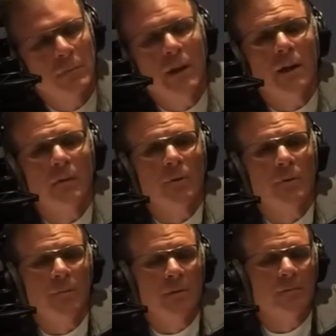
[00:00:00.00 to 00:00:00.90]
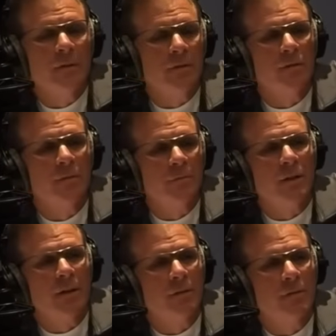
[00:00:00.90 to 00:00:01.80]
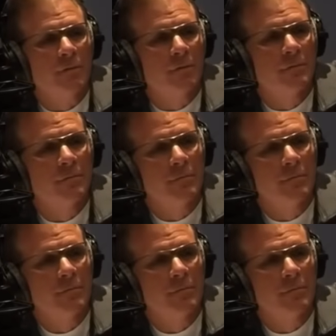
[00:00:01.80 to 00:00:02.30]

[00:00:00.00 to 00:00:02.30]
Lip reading: Yeah, I would, but that's a subjective.